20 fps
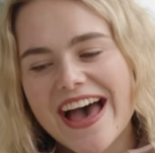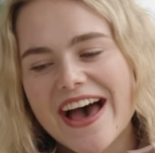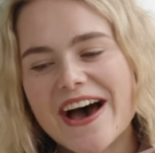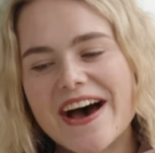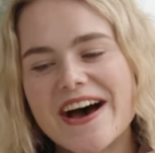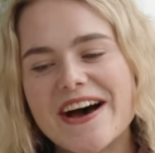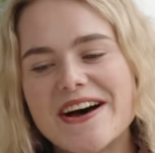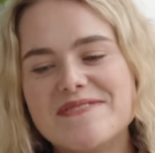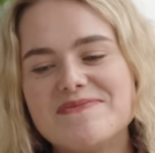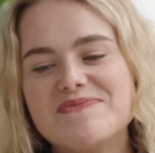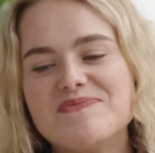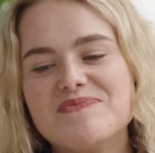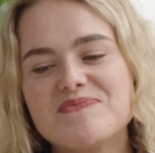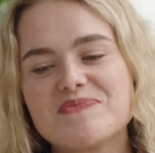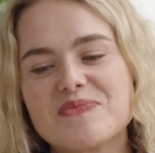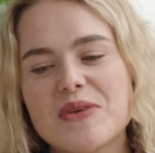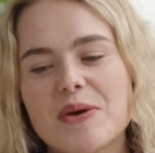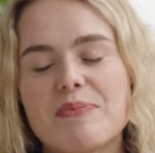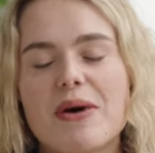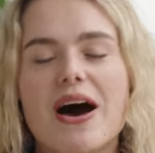
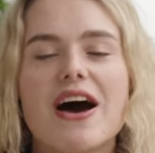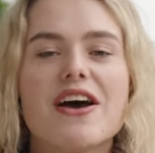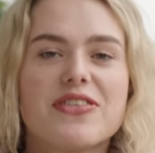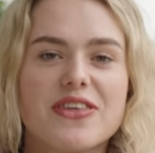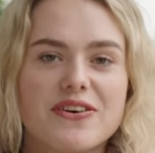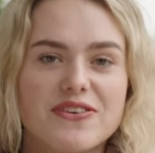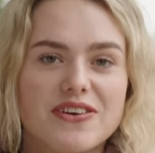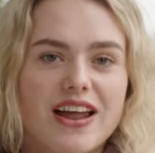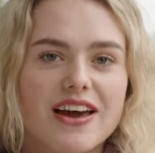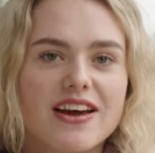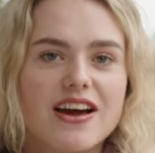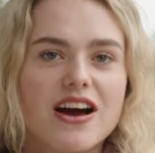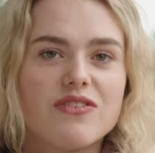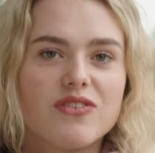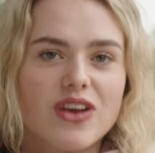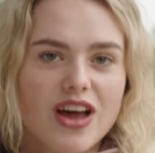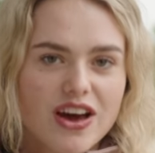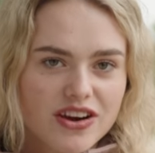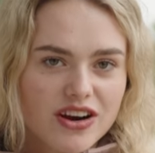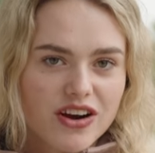But I feel like I've
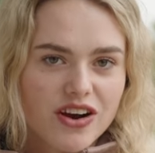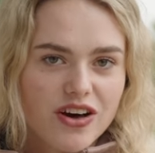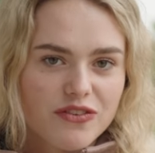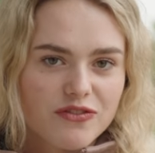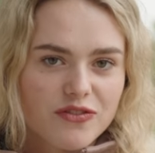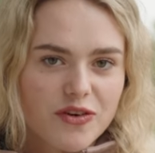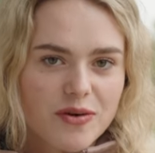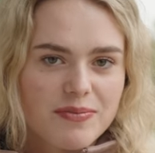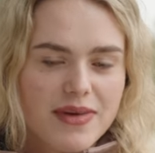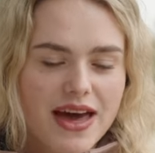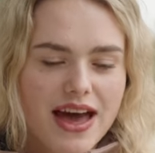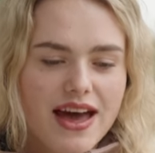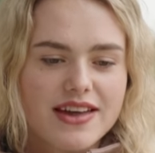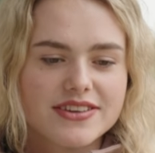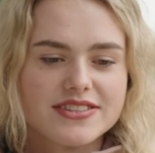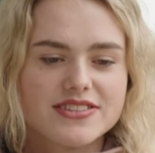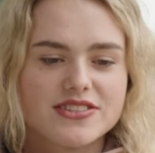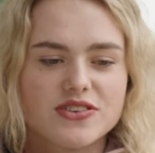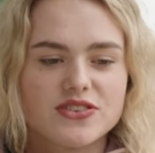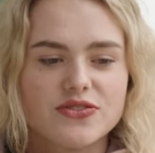learned a lot from
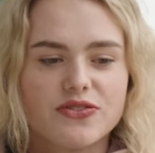that.